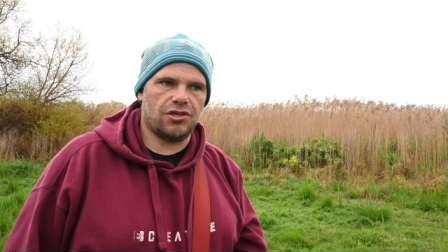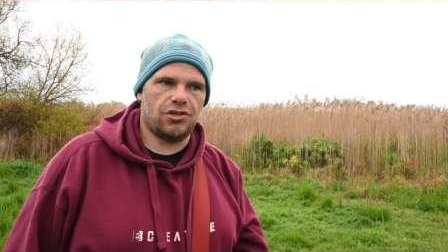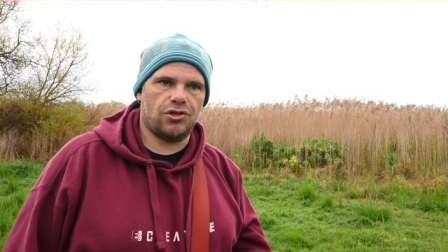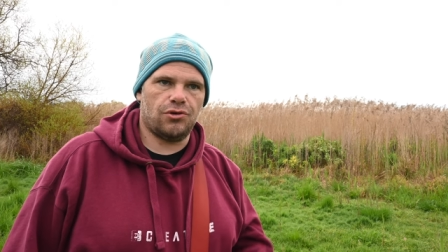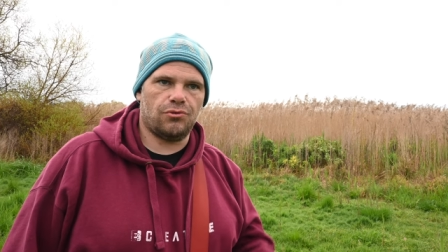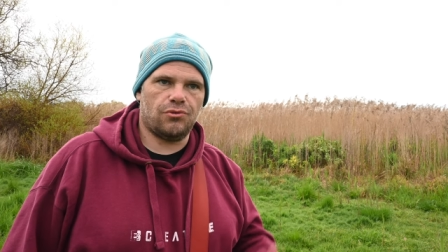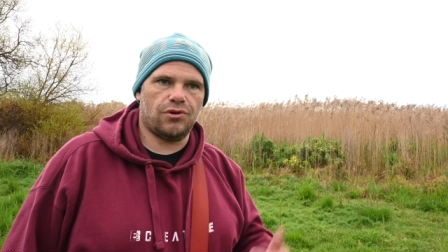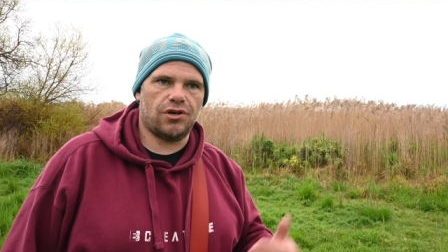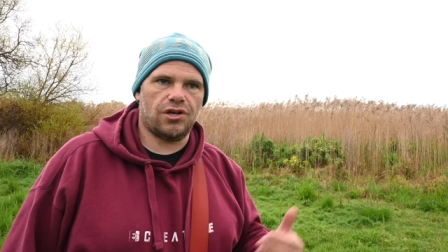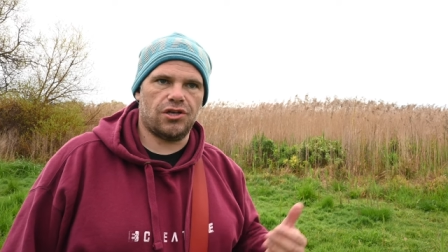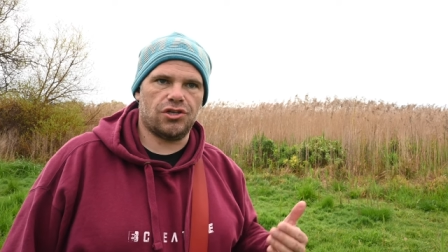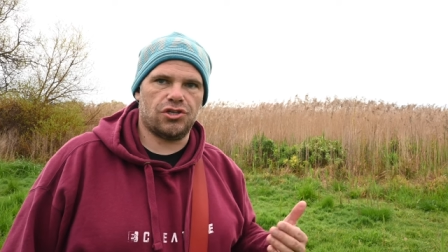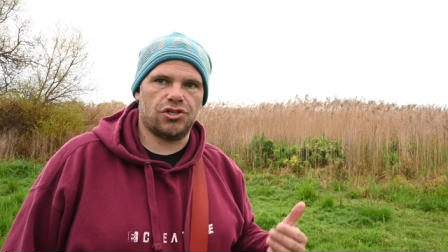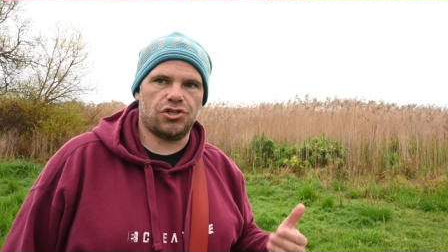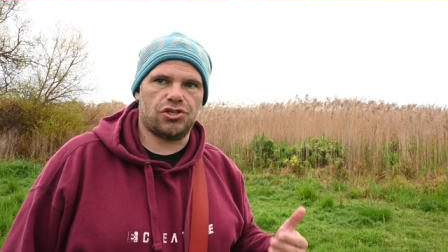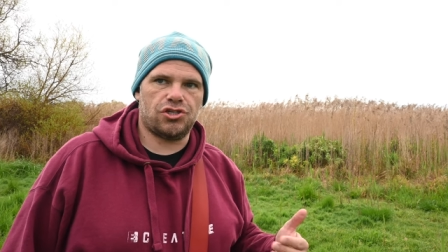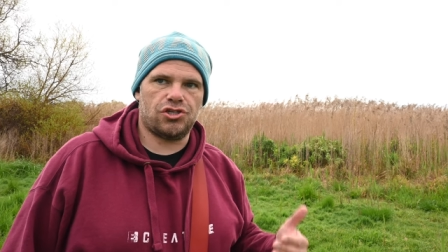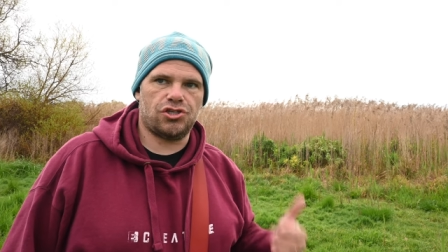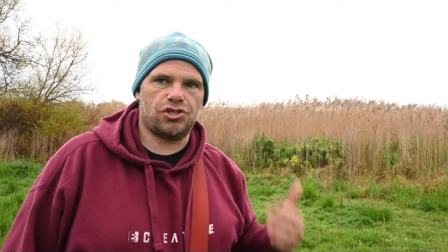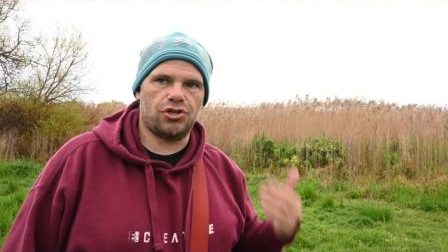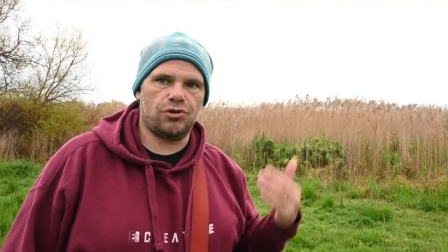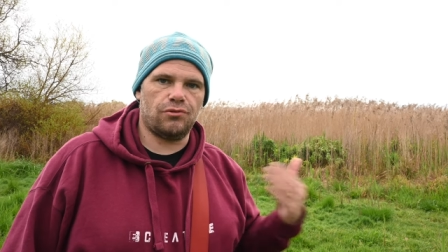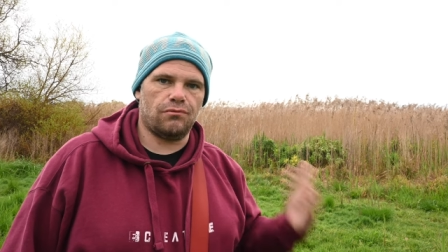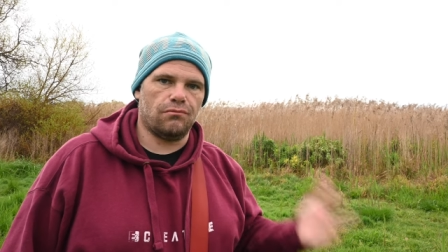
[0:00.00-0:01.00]
you want to
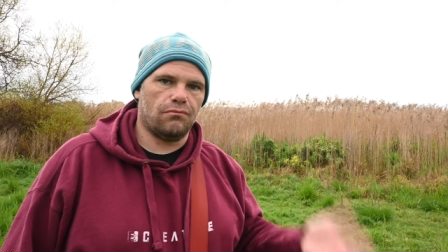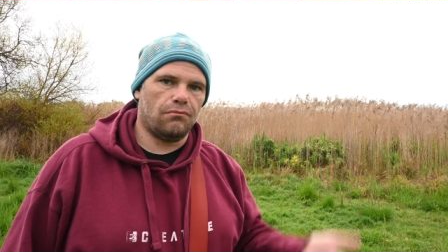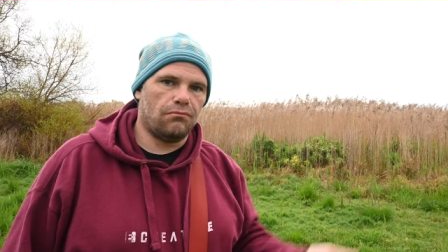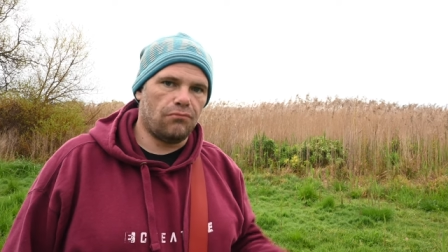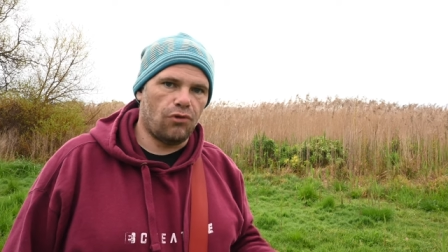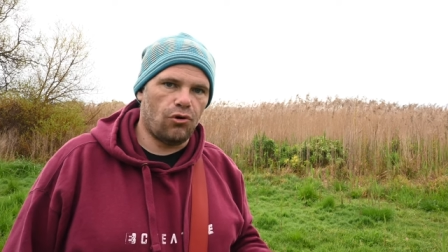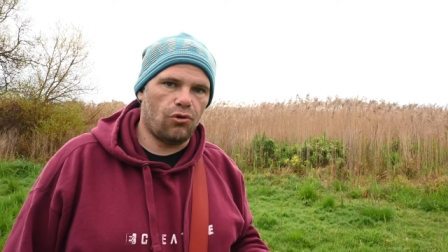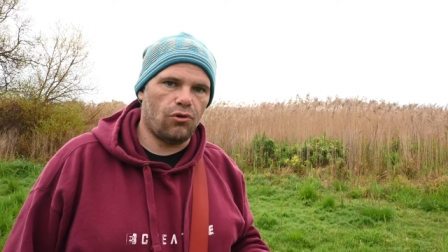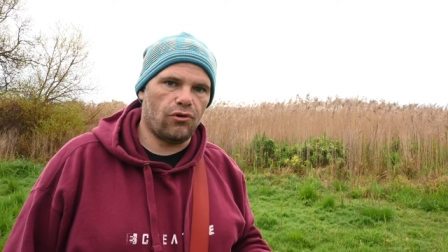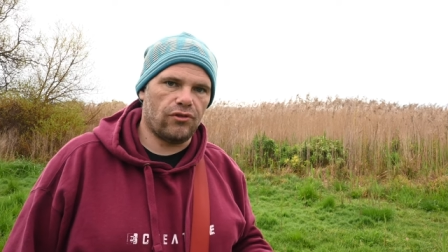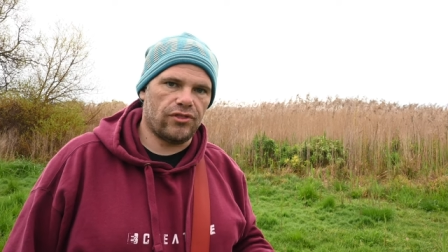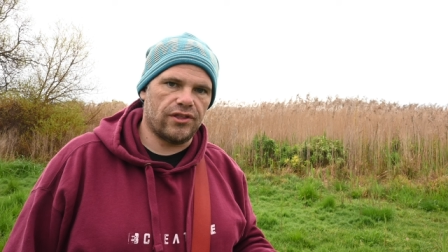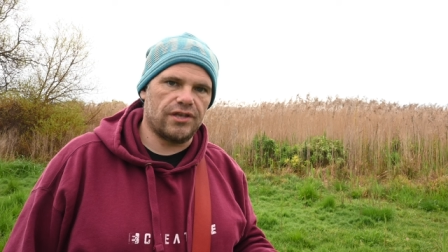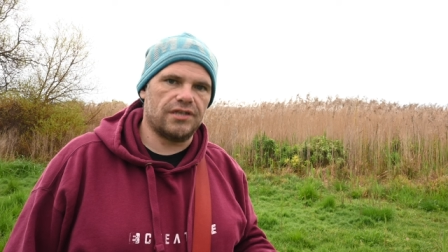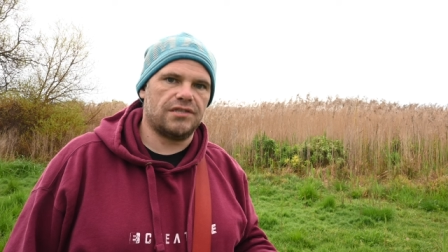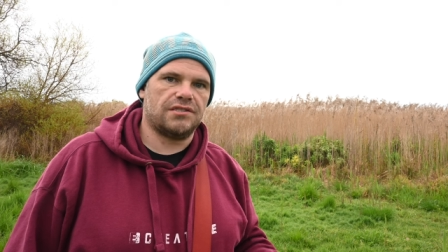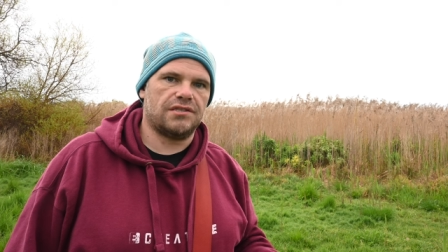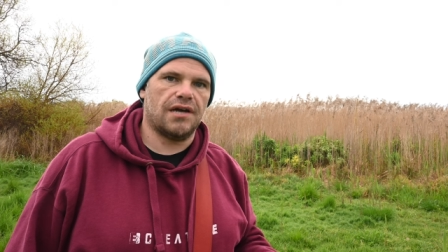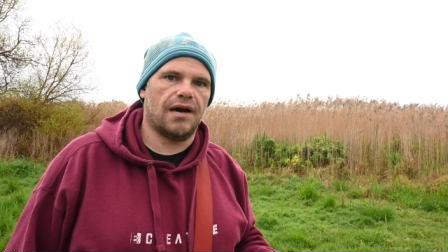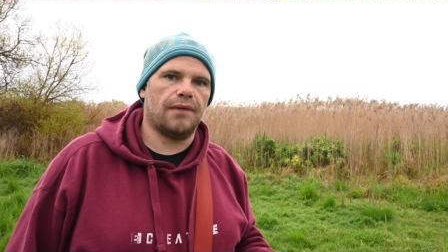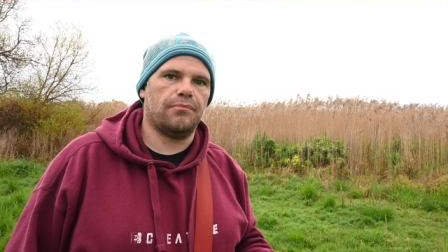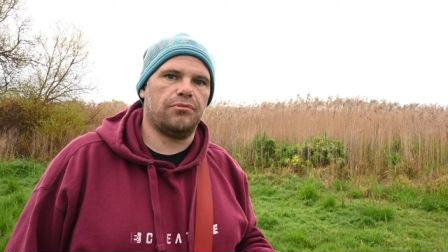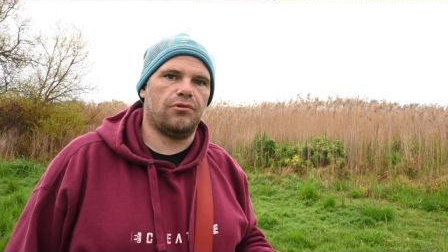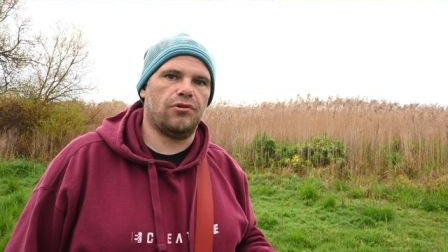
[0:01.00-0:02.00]
shoot more than
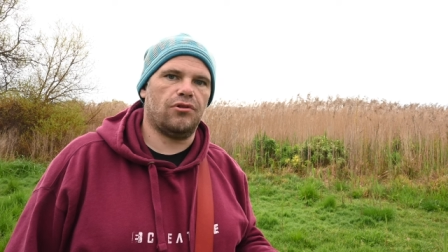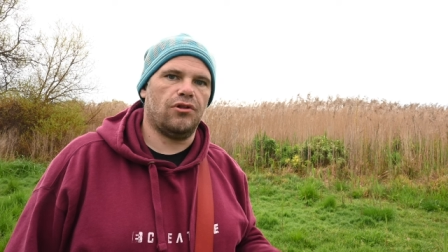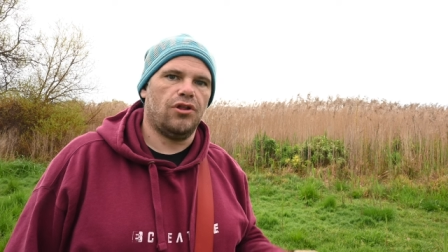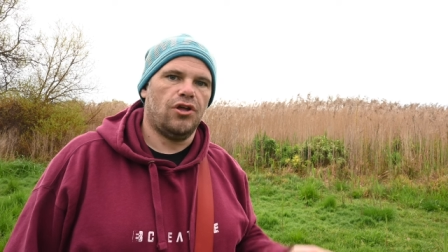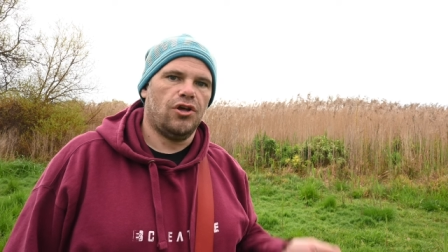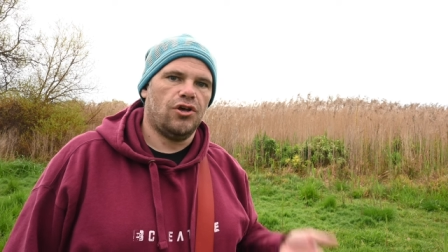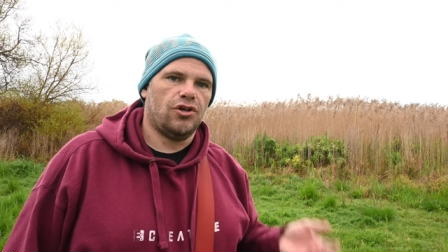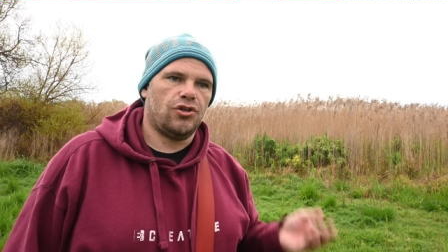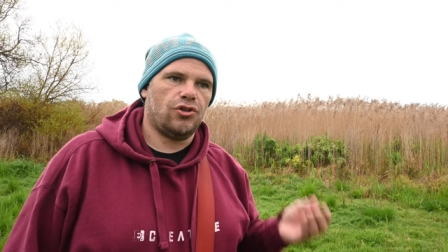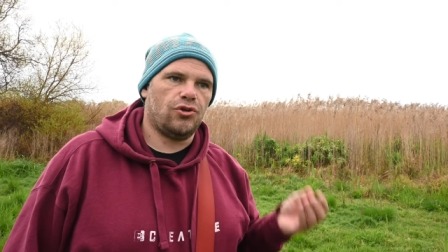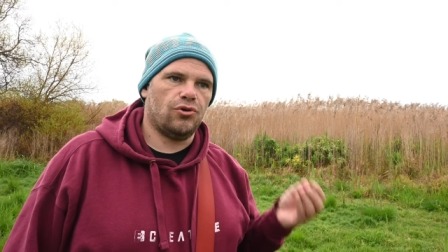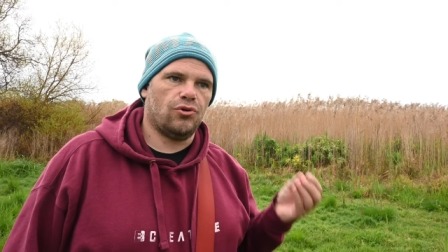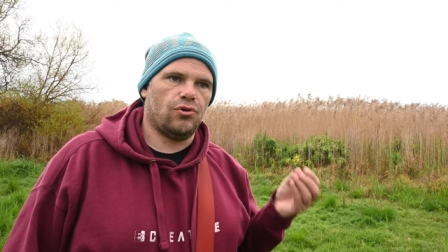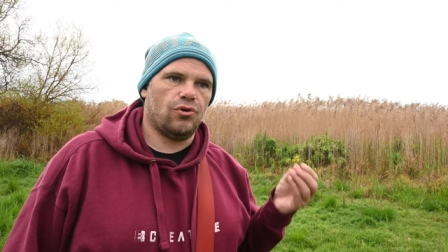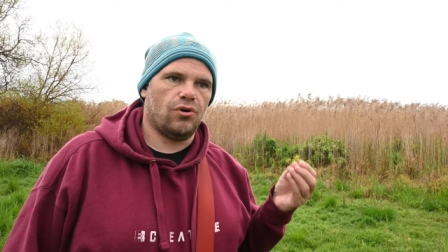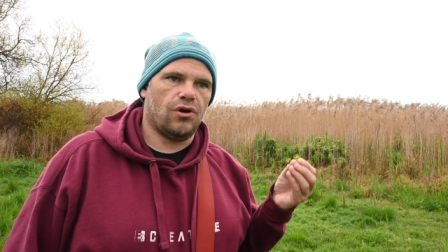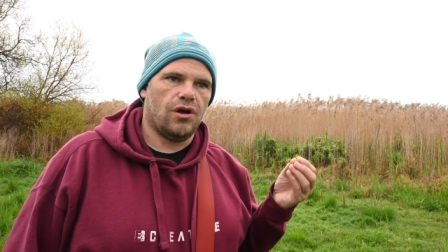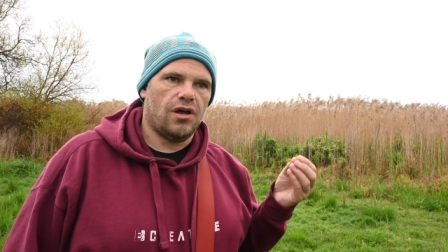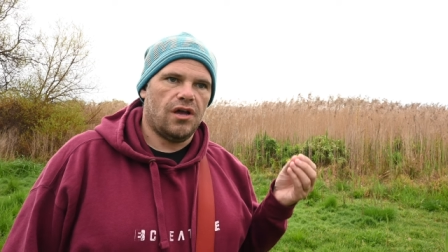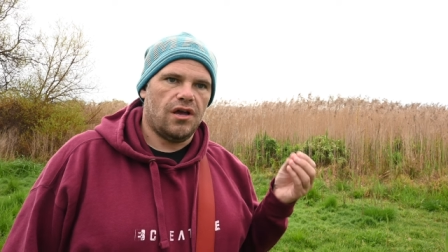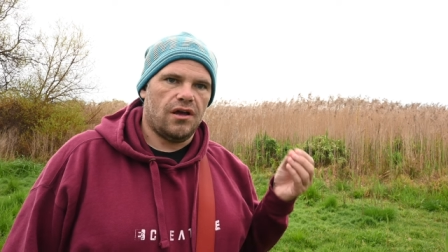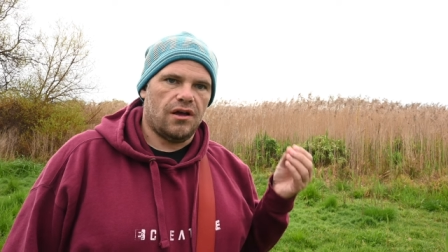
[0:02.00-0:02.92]
double your